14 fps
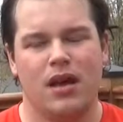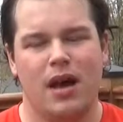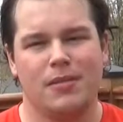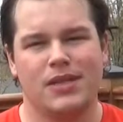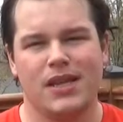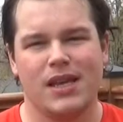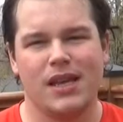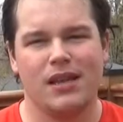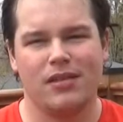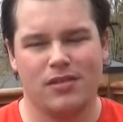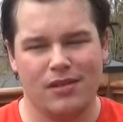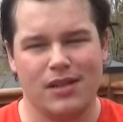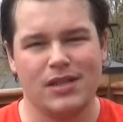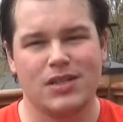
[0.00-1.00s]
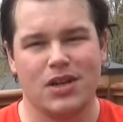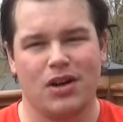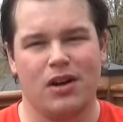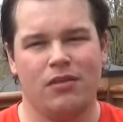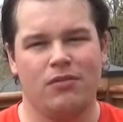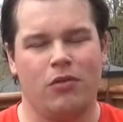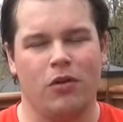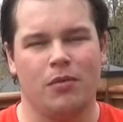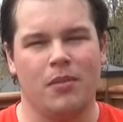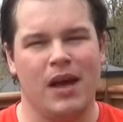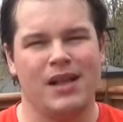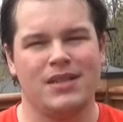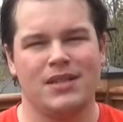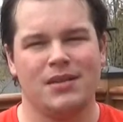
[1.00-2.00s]
I'm sticking to this current
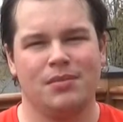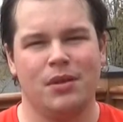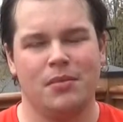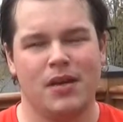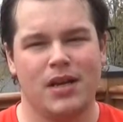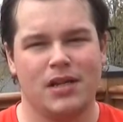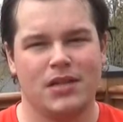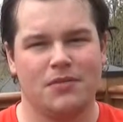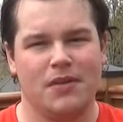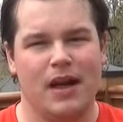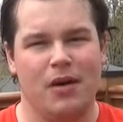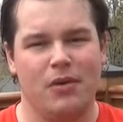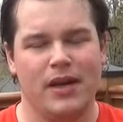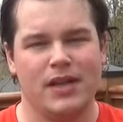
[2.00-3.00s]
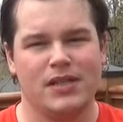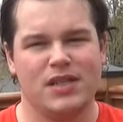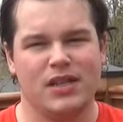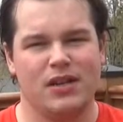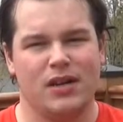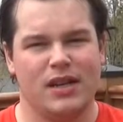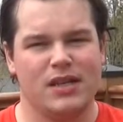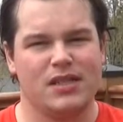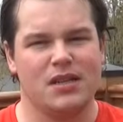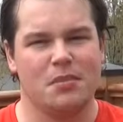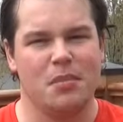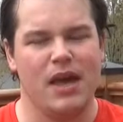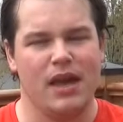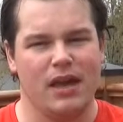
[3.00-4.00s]
format simply because of how easier it is
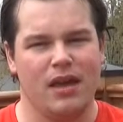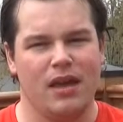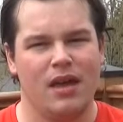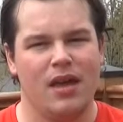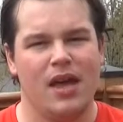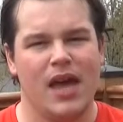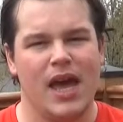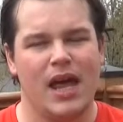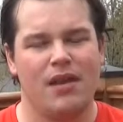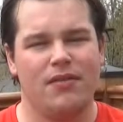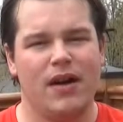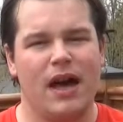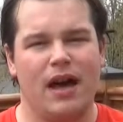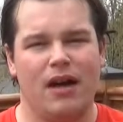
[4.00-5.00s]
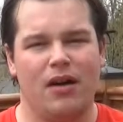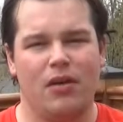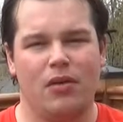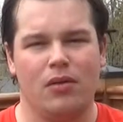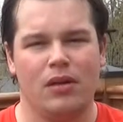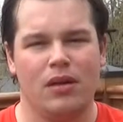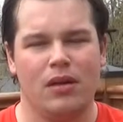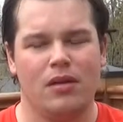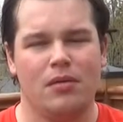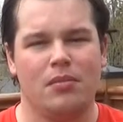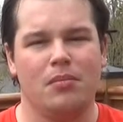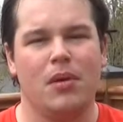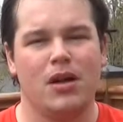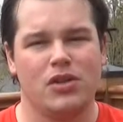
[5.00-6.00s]
to make and of how
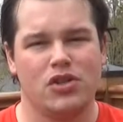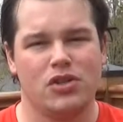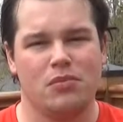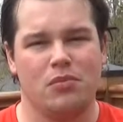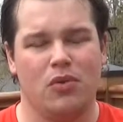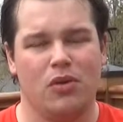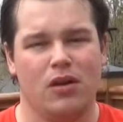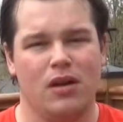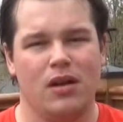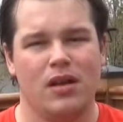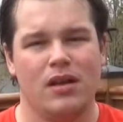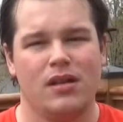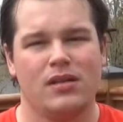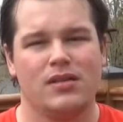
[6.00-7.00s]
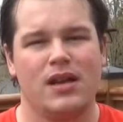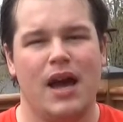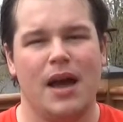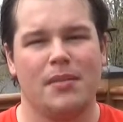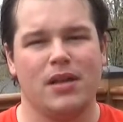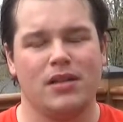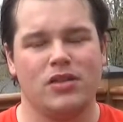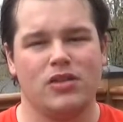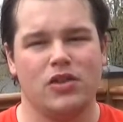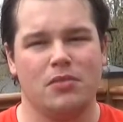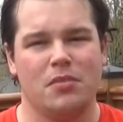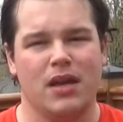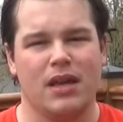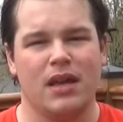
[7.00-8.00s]
much more time
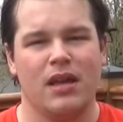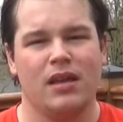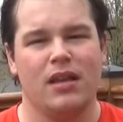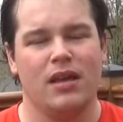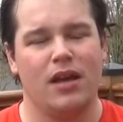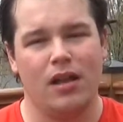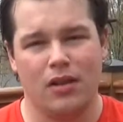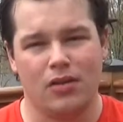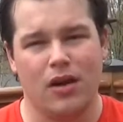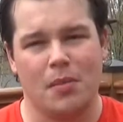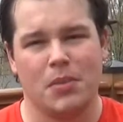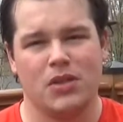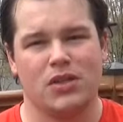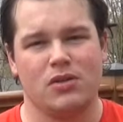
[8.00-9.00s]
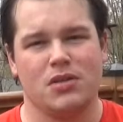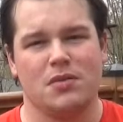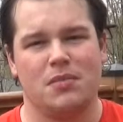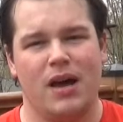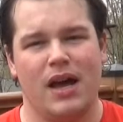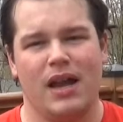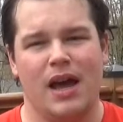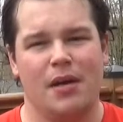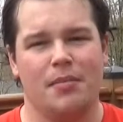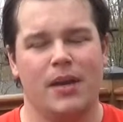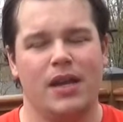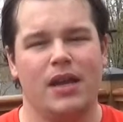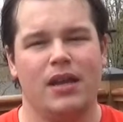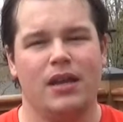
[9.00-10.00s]
consuming the other episodes of mine have
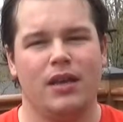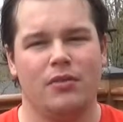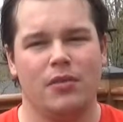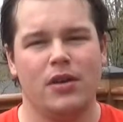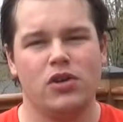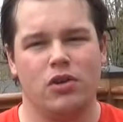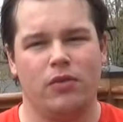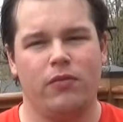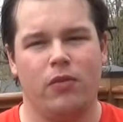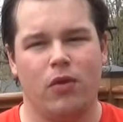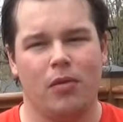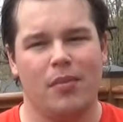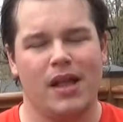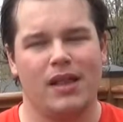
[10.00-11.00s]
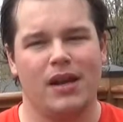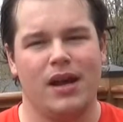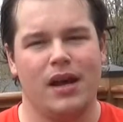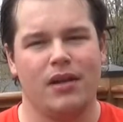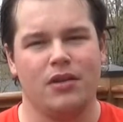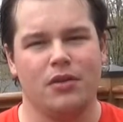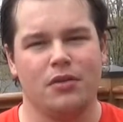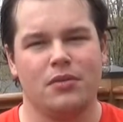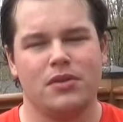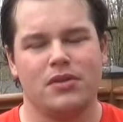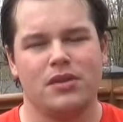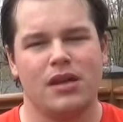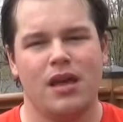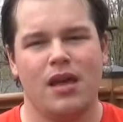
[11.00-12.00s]
been in the original format that I
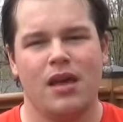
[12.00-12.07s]
used,